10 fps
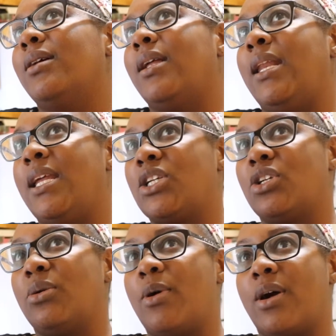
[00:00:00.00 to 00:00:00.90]

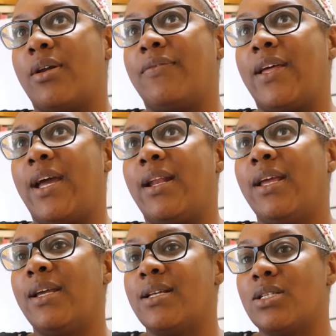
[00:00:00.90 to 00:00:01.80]
initial part of that
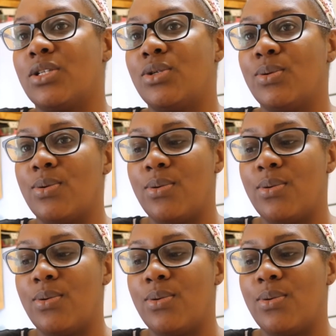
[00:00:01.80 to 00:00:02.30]
is to